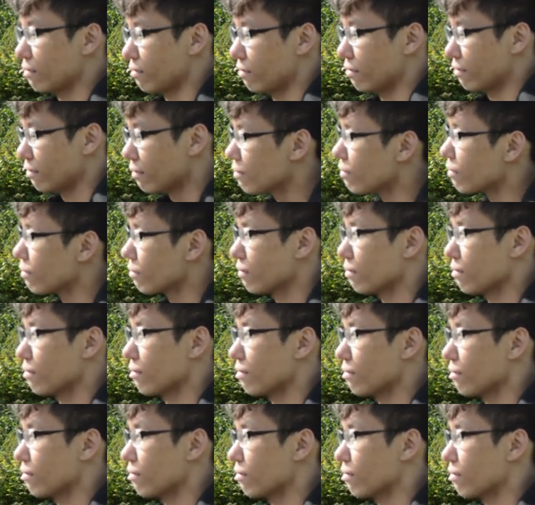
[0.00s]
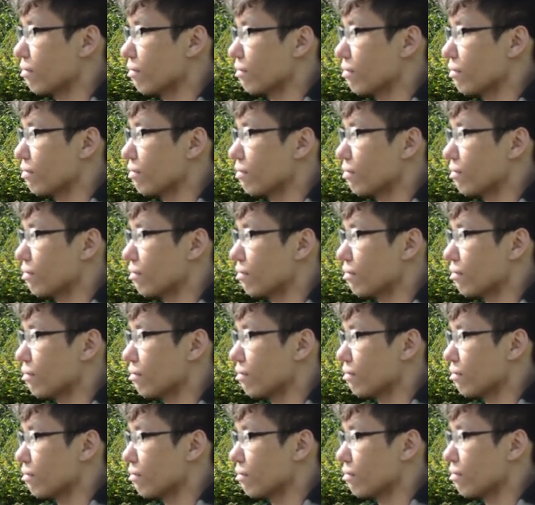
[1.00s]

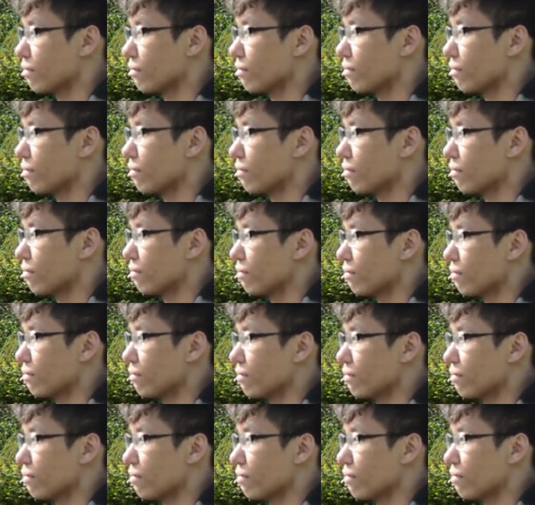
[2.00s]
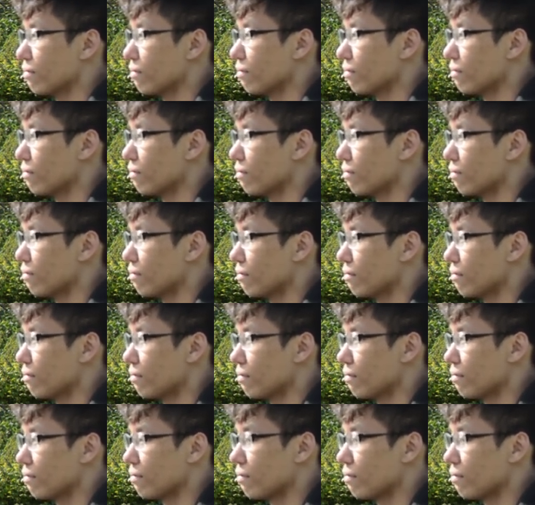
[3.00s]
The person shown says nothing.